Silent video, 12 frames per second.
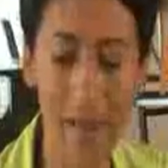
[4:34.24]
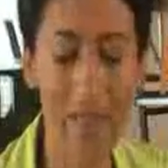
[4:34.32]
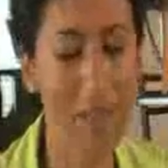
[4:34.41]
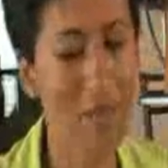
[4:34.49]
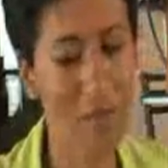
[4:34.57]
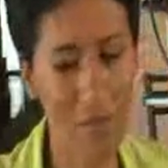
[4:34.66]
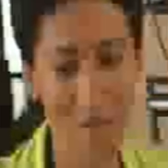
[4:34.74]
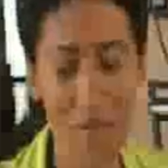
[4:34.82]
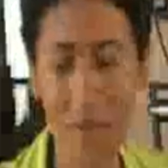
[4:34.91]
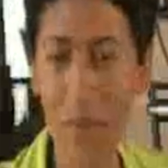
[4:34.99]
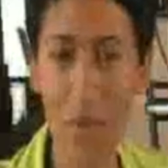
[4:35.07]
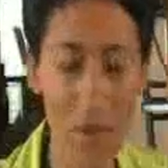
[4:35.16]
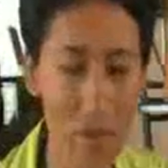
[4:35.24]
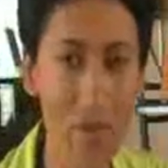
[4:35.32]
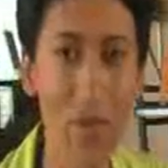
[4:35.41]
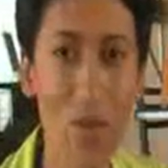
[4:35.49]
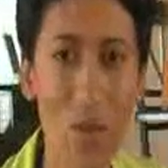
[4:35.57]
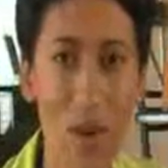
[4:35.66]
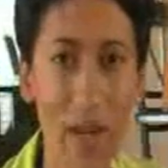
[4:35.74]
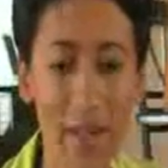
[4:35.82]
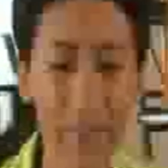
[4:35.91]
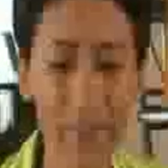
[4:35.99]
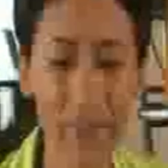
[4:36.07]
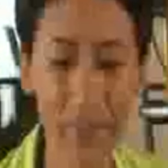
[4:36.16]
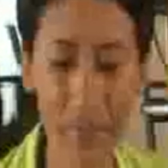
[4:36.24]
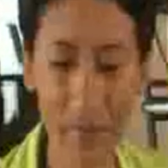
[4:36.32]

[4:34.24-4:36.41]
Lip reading: I think beautiful wine.